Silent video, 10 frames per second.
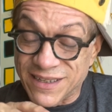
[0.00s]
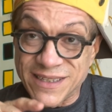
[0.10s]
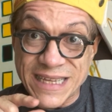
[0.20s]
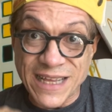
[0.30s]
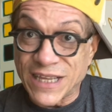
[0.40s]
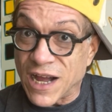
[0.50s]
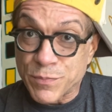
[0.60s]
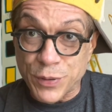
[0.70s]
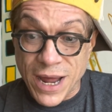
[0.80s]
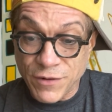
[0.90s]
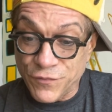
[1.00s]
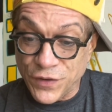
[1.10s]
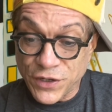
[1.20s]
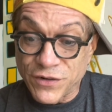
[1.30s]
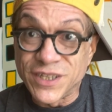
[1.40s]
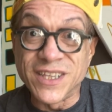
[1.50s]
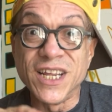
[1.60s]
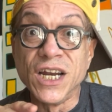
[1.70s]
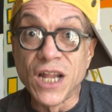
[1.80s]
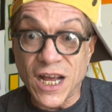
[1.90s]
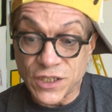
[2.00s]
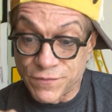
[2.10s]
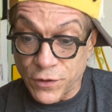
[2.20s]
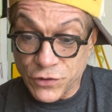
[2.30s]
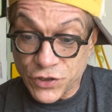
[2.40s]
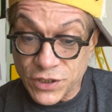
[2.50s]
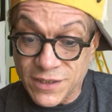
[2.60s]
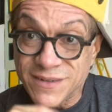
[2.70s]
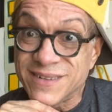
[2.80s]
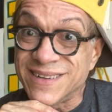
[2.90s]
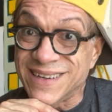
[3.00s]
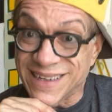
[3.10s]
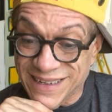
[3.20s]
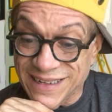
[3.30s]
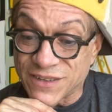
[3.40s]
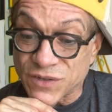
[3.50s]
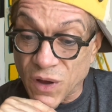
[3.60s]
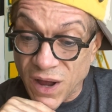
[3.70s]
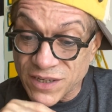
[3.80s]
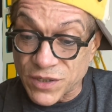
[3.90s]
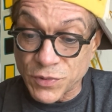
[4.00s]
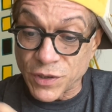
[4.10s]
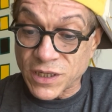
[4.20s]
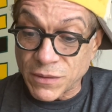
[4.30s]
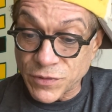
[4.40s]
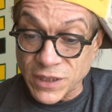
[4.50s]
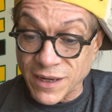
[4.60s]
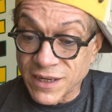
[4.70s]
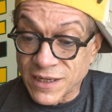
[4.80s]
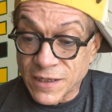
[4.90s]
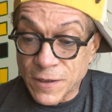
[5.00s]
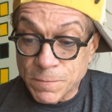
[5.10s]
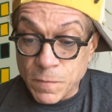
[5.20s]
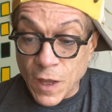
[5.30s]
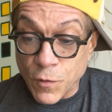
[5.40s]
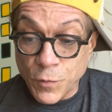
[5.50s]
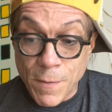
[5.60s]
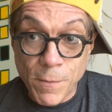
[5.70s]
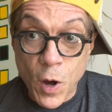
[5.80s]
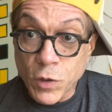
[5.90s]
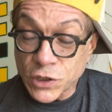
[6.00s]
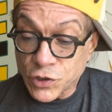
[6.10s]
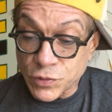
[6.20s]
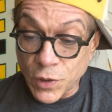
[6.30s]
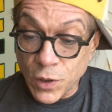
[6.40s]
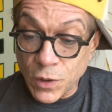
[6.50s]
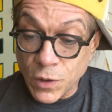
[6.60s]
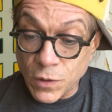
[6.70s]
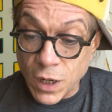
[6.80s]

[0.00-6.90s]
that Doc Brown figure, the deluxe version, it is awesome. So it comes with a remote to control